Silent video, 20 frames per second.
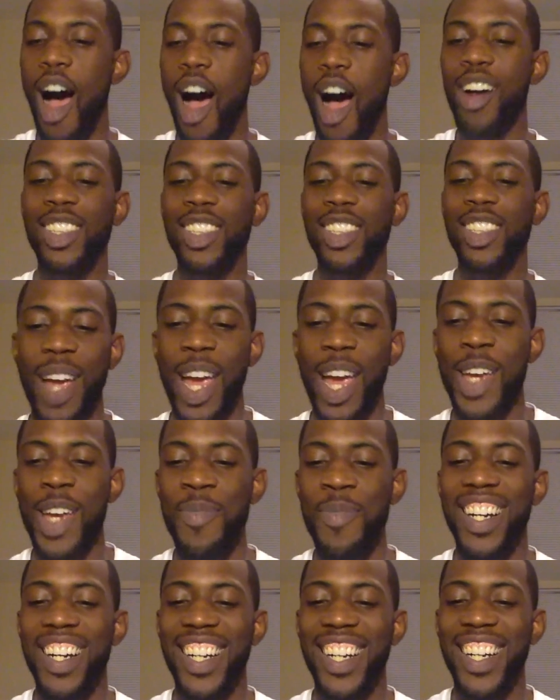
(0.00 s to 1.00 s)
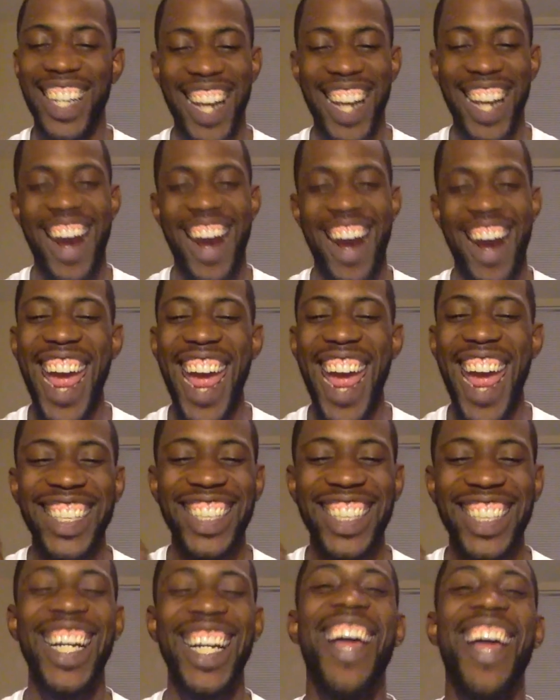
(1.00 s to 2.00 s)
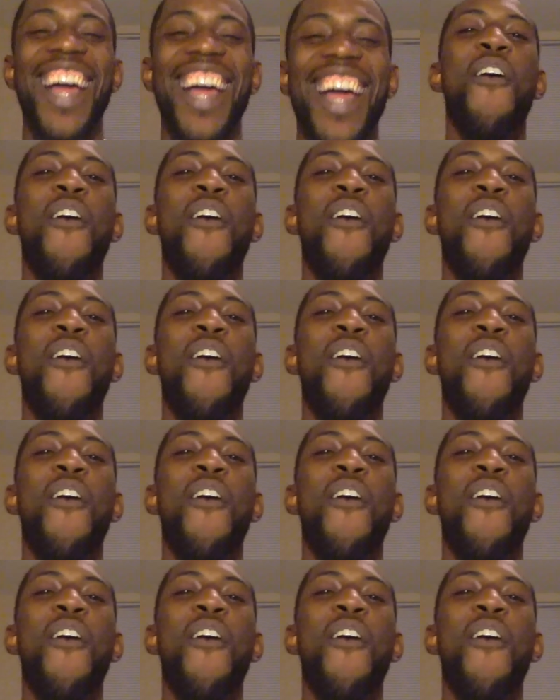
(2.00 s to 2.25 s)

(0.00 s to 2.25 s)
awesome, man. You put it in there. Excellent.